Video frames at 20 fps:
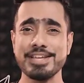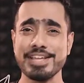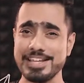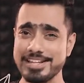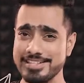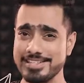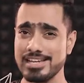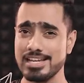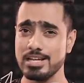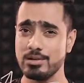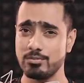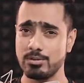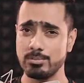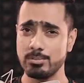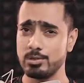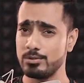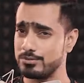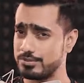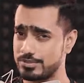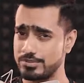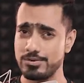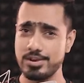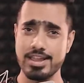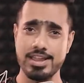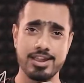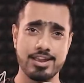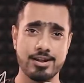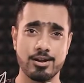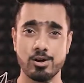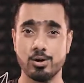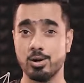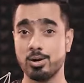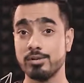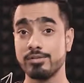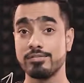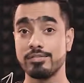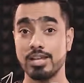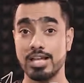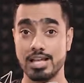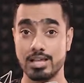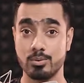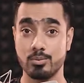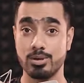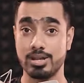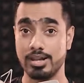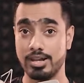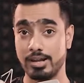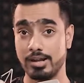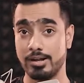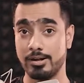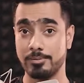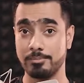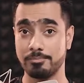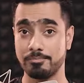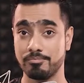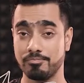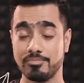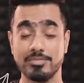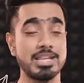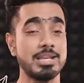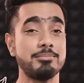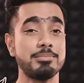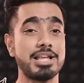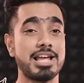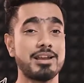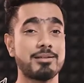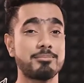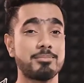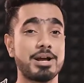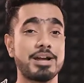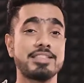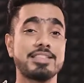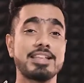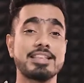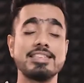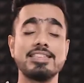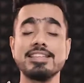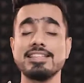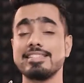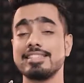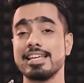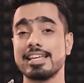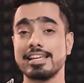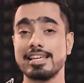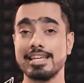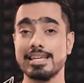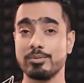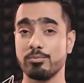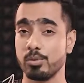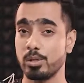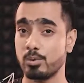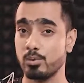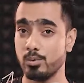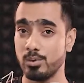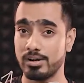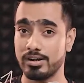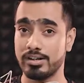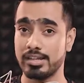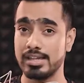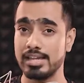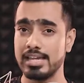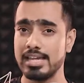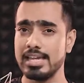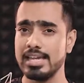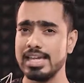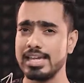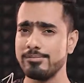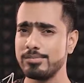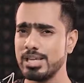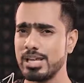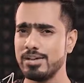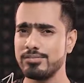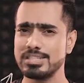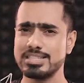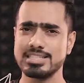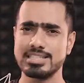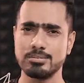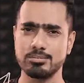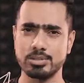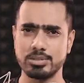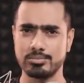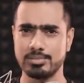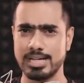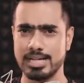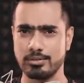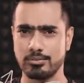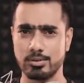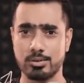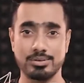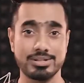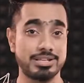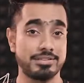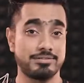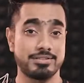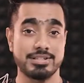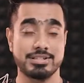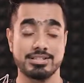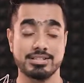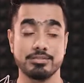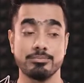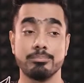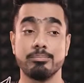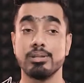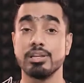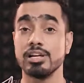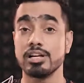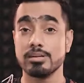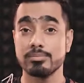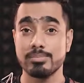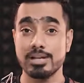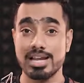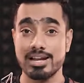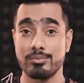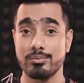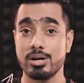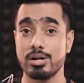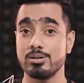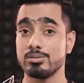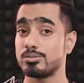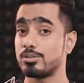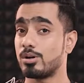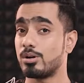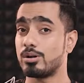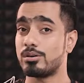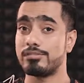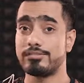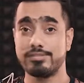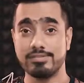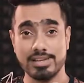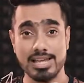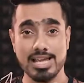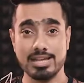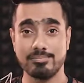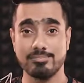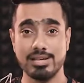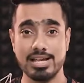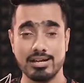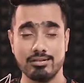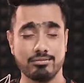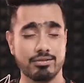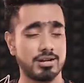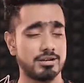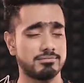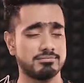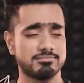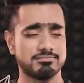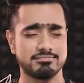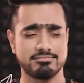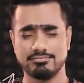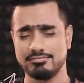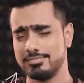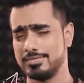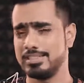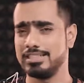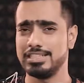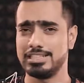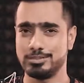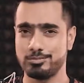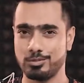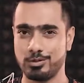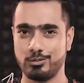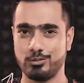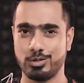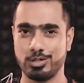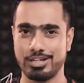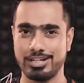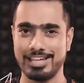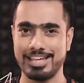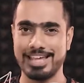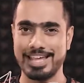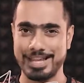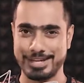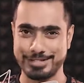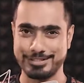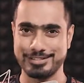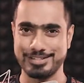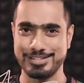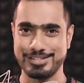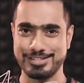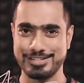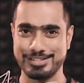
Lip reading: easily remove stray hair or flyaway hair. Keep that in mind that this technique will work if you have a simple background. If it's a blurred background or a flat background, this will work excellent.